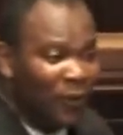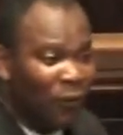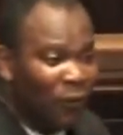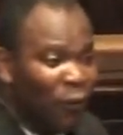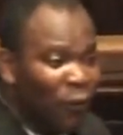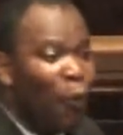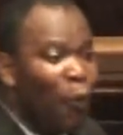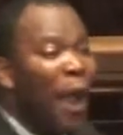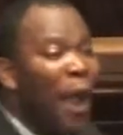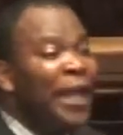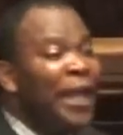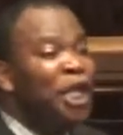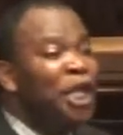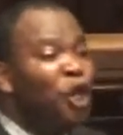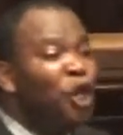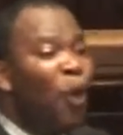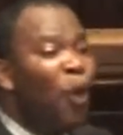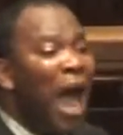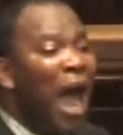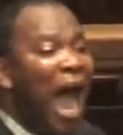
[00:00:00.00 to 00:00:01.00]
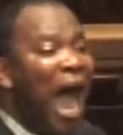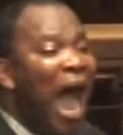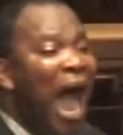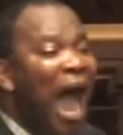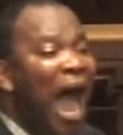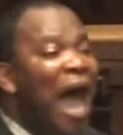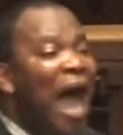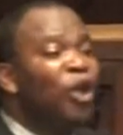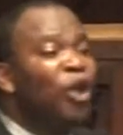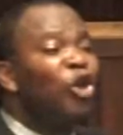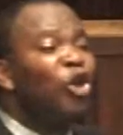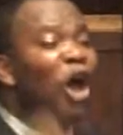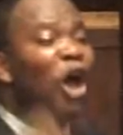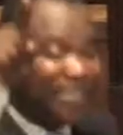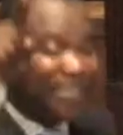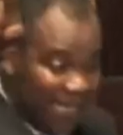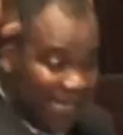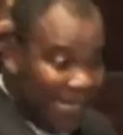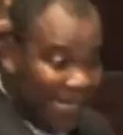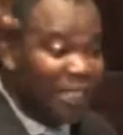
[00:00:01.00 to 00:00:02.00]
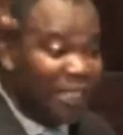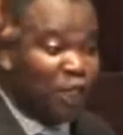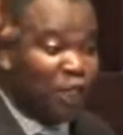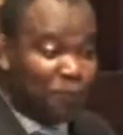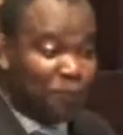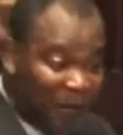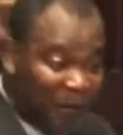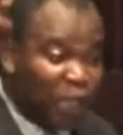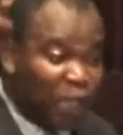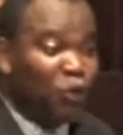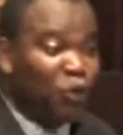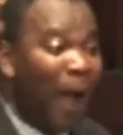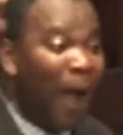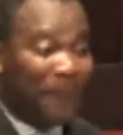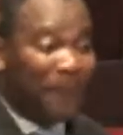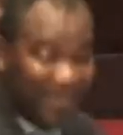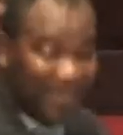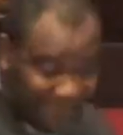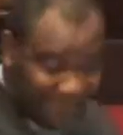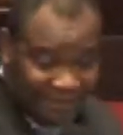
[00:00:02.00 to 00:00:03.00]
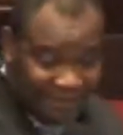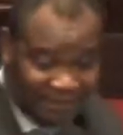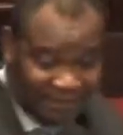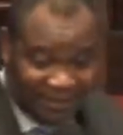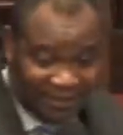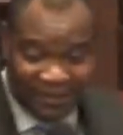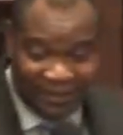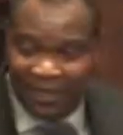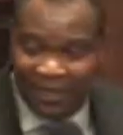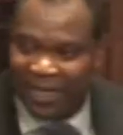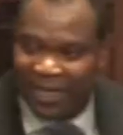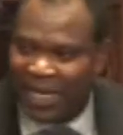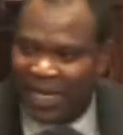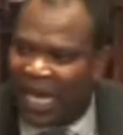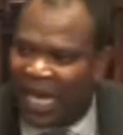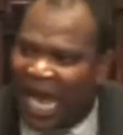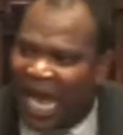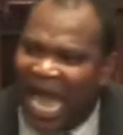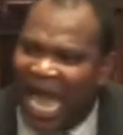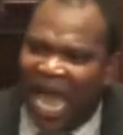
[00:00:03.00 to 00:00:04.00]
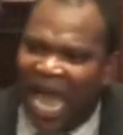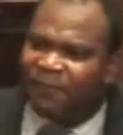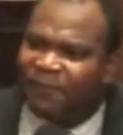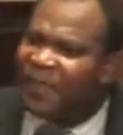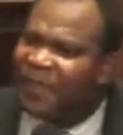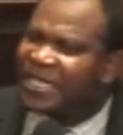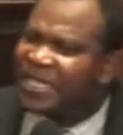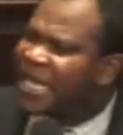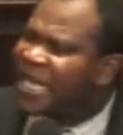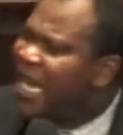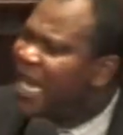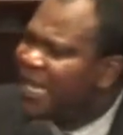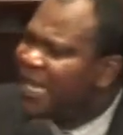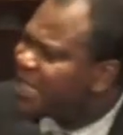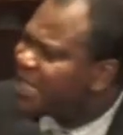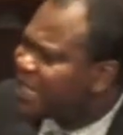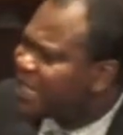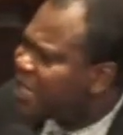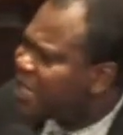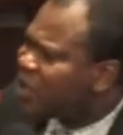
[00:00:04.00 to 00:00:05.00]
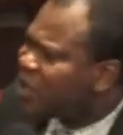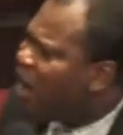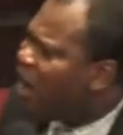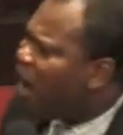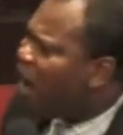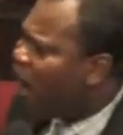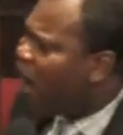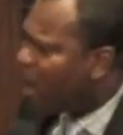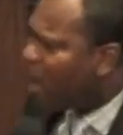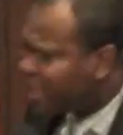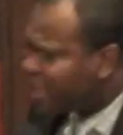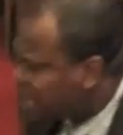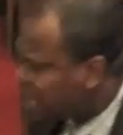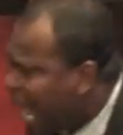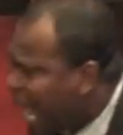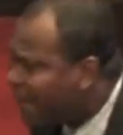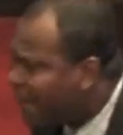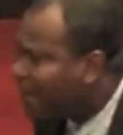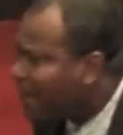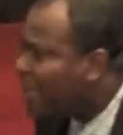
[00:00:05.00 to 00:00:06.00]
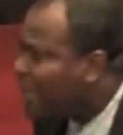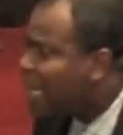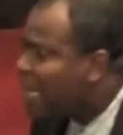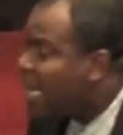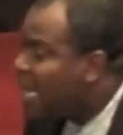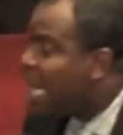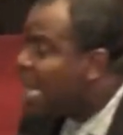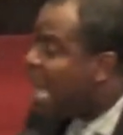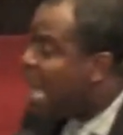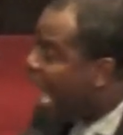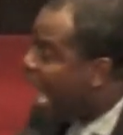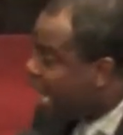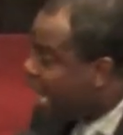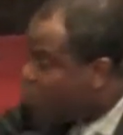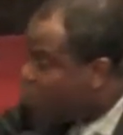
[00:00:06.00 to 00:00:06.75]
when you are locked in spiritual prisons, I have been saying this all the time. I